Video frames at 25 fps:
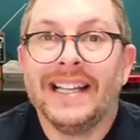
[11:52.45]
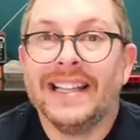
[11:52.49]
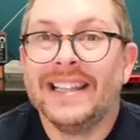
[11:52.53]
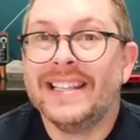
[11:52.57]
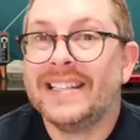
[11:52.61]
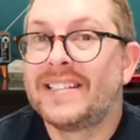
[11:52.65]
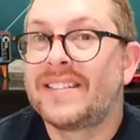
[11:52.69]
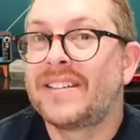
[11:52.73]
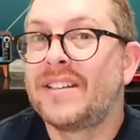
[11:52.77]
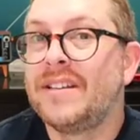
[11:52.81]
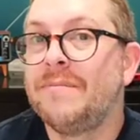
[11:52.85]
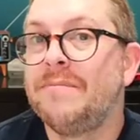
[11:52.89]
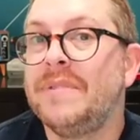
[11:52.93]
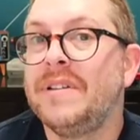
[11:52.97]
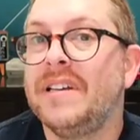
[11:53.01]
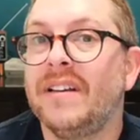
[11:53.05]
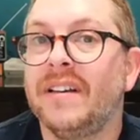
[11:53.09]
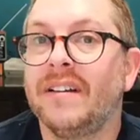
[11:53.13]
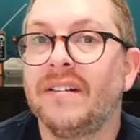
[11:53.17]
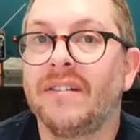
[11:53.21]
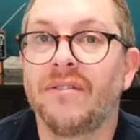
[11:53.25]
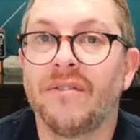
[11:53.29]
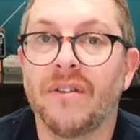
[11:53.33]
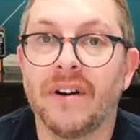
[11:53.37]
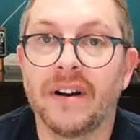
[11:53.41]
This can be
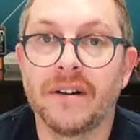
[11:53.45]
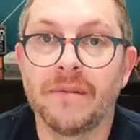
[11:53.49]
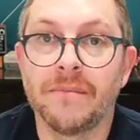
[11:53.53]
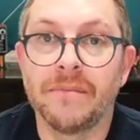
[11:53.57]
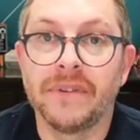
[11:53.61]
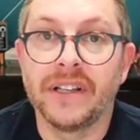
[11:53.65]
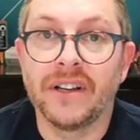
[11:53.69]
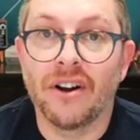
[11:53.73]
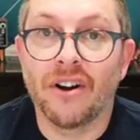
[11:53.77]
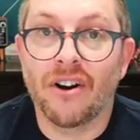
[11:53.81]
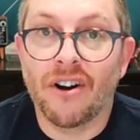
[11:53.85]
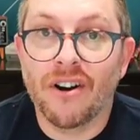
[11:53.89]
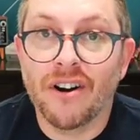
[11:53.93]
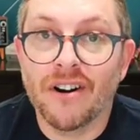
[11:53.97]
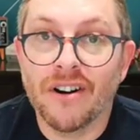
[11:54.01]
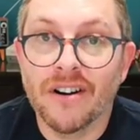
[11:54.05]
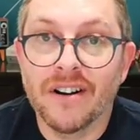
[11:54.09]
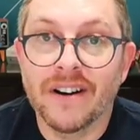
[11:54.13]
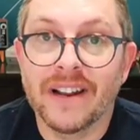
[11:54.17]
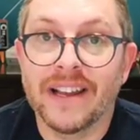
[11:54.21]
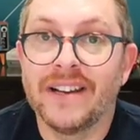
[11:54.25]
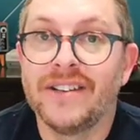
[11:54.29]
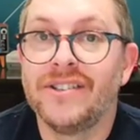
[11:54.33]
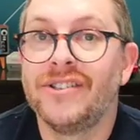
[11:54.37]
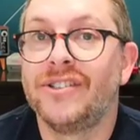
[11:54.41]
incredibly
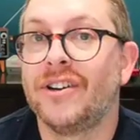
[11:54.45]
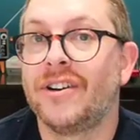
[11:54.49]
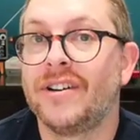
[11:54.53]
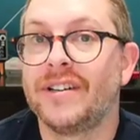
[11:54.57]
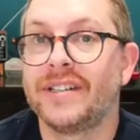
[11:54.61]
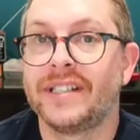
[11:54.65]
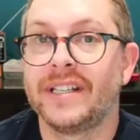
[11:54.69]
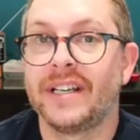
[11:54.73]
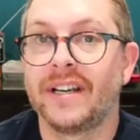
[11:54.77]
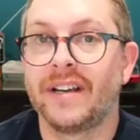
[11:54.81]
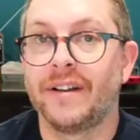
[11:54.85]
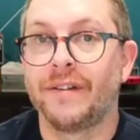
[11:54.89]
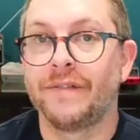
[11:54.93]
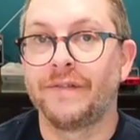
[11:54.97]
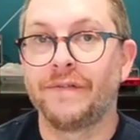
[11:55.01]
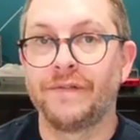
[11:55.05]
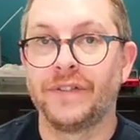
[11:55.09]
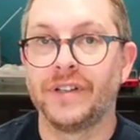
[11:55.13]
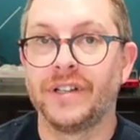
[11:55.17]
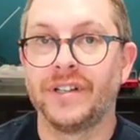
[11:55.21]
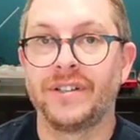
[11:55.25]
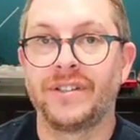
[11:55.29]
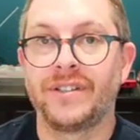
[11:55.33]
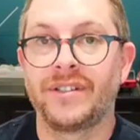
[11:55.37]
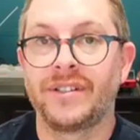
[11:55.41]
hard and daunting at
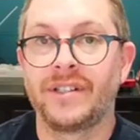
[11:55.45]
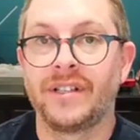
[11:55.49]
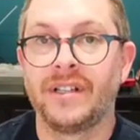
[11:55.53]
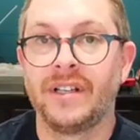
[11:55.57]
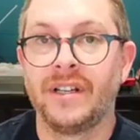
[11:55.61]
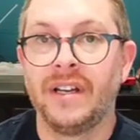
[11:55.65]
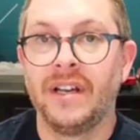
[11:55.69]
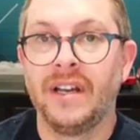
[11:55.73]
first.